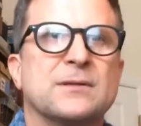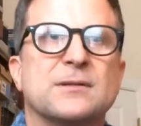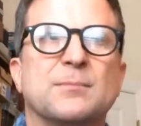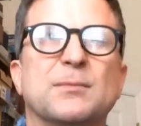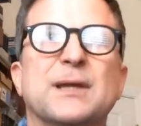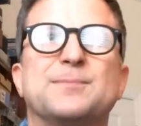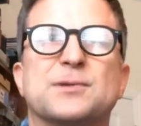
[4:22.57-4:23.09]

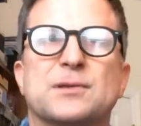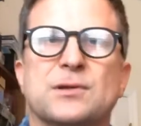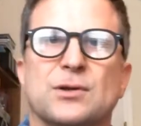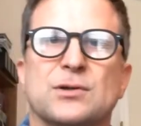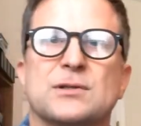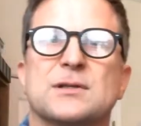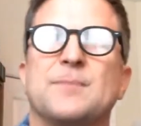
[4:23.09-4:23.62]
Some lip
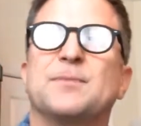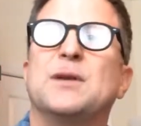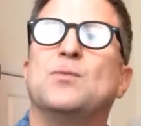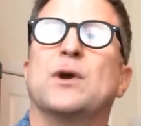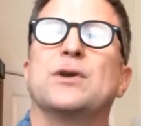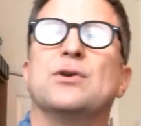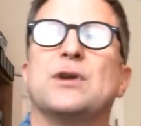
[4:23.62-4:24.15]
slurs, something
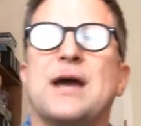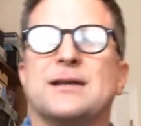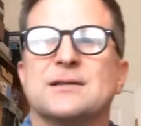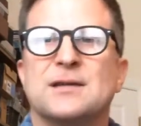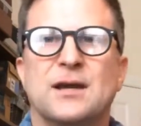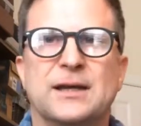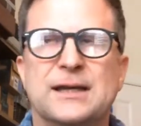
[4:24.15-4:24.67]
where you're not
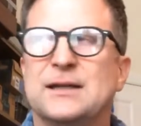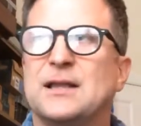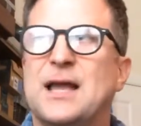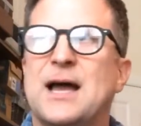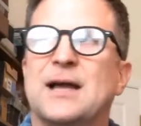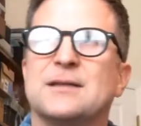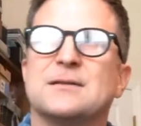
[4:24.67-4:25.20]
tonguing a
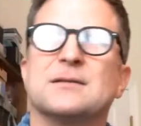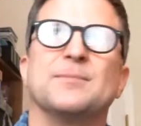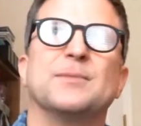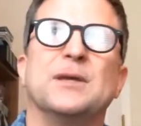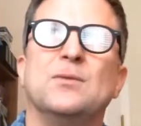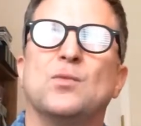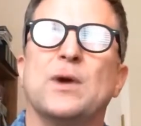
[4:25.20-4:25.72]
lot,
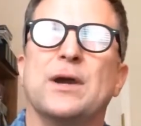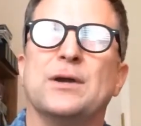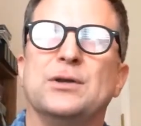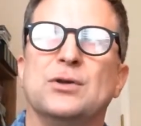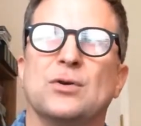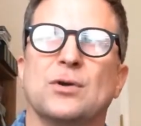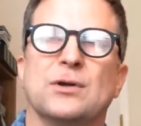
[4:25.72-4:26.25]
something where
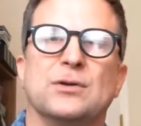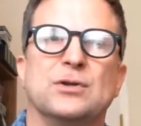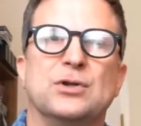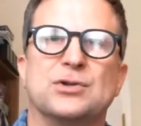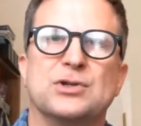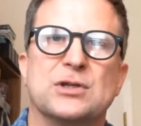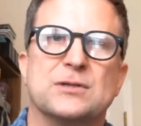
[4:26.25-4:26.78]
you're
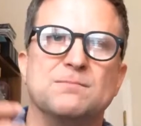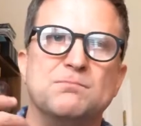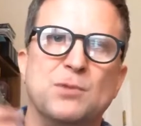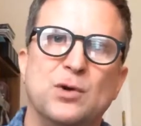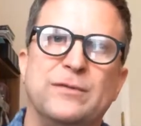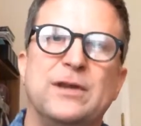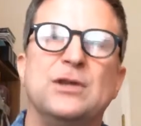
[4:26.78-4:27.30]
just
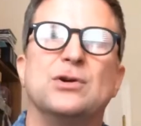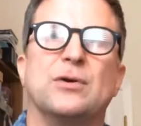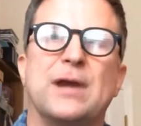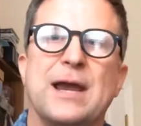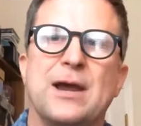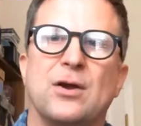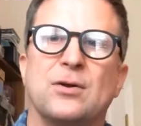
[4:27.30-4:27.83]
moving your
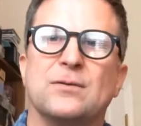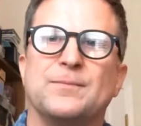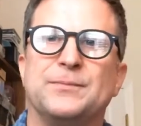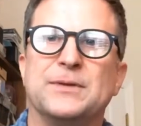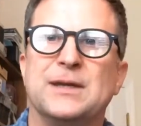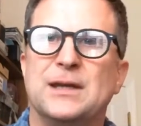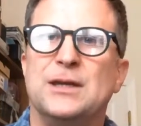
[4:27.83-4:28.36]
air,
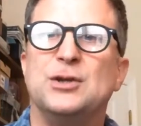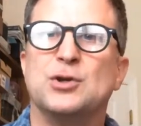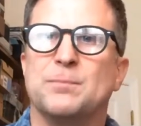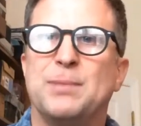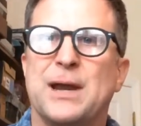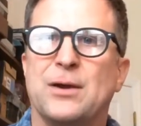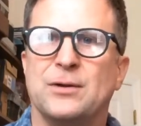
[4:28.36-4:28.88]
getting your
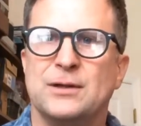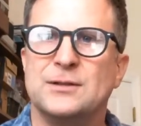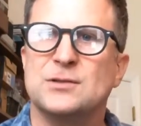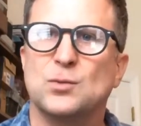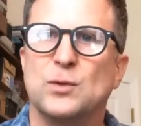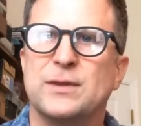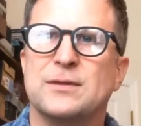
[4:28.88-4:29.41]

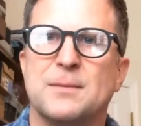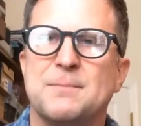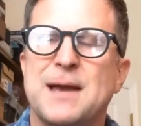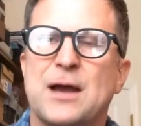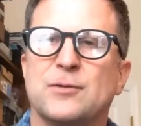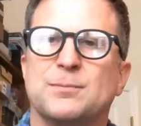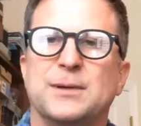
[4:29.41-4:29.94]
bearings with the
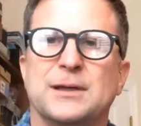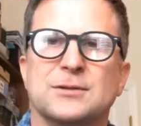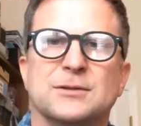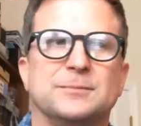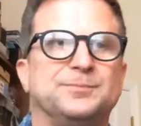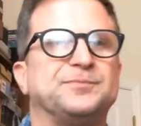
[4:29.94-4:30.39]
mouthpiece.